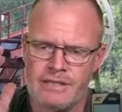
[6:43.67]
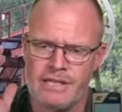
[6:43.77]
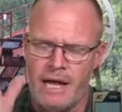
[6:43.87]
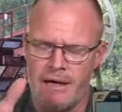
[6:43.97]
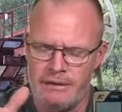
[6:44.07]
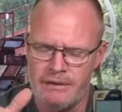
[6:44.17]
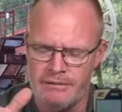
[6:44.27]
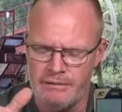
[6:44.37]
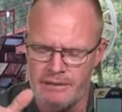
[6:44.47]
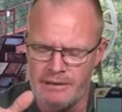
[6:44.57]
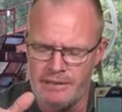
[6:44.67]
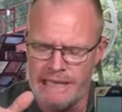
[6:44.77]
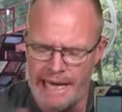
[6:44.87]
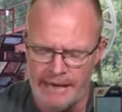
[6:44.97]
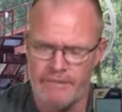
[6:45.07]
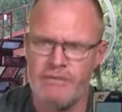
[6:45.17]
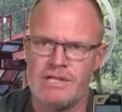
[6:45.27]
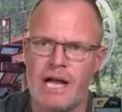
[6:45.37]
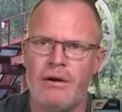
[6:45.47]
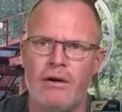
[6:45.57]
So yeah,
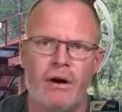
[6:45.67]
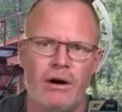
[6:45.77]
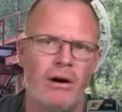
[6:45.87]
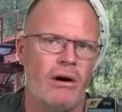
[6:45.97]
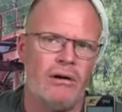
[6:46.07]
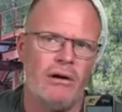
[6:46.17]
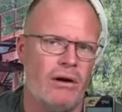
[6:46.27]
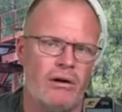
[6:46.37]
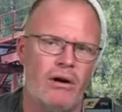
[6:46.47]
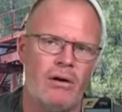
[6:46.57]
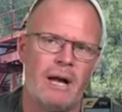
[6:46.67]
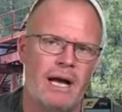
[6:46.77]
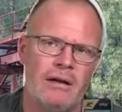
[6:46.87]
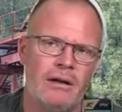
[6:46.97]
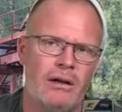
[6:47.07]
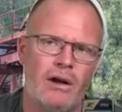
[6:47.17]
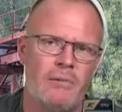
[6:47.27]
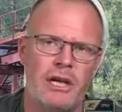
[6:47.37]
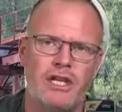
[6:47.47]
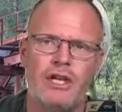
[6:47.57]
so I'm
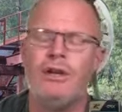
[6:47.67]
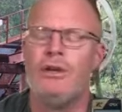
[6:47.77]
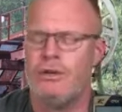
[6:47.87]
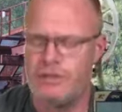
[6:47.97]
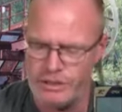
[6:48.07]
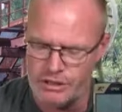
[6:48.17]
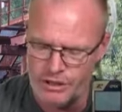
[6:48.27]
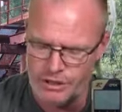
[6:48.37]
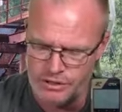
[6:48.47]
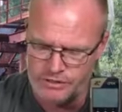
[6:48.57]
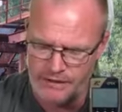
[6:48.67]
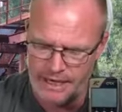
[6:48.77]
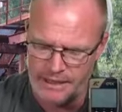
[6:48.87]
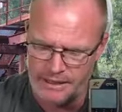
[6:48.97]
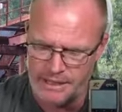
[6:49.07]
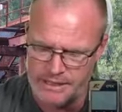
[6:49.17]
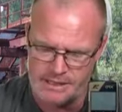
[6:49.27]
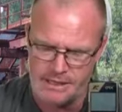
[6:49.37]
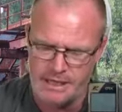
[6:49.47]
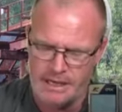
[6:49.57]
a huge fan of
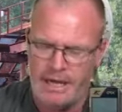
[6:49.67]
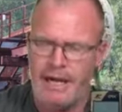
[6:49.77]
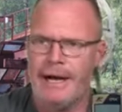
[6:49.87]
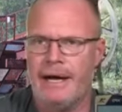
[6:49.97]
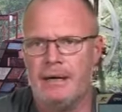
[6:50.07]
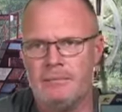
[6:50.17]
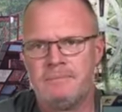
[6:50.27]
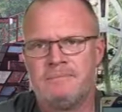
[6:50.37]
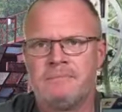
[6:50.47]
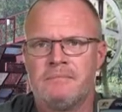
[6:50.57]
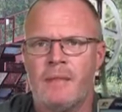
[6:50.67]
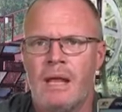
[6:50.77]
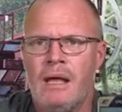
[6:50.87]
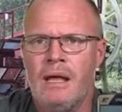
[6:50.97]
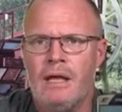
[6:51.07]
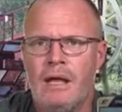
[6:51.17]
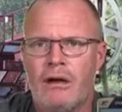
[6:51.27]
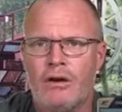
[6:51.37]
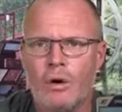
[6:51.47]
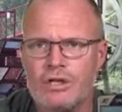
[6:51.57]
this.
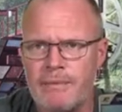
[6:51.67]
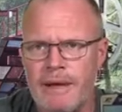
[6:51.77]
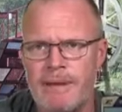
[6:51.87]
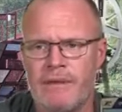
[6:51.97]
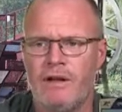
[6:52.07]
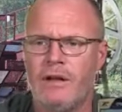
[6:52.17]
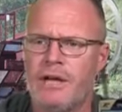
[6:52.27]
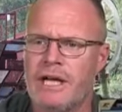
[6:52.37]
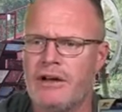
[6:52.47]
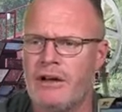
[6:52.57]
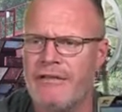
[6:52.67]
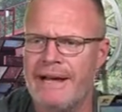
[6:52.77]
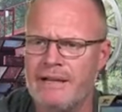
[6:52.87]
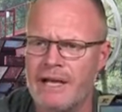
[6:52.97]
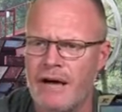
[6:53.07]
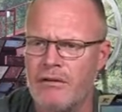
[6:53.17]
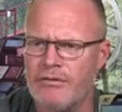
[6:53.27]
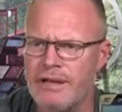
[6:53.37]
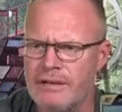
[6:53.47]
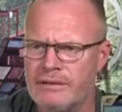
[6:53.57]
Of course, there'll be a bit of a learning curve out in the
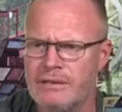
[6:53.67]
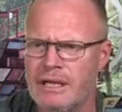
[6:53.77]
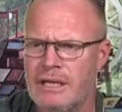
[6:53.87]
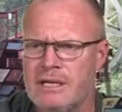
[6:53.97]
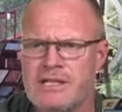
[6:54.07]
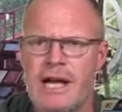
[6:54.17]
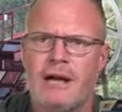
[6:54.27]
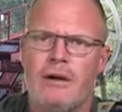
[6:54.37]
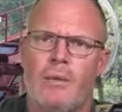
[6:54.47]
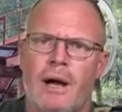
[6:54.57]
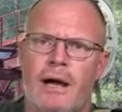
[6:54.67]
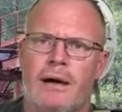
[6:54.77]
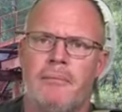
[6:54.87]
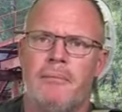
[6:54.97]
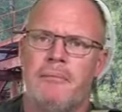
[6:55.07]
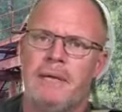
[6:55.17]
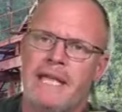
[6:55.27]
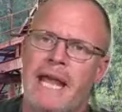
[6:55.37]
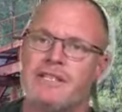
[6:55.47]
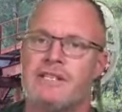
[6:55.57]
Goldfield. So,
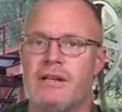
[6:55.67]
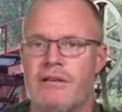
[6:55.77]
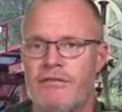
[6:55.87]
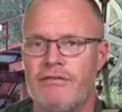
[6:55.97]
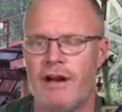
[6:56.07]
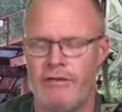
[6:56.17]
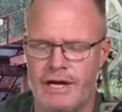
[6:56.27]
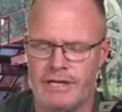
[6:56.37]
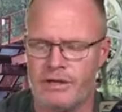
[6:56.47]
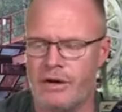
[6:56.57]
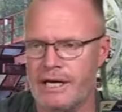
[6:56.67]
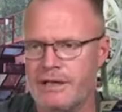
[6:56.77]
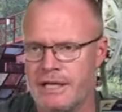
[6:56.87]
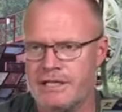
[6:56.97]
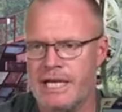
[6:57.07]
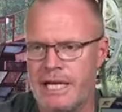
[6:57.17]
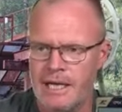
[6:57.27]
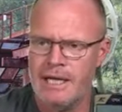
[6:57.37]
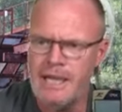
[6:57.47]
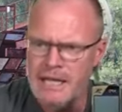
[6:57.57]
but yes, very, very exciting that it's here.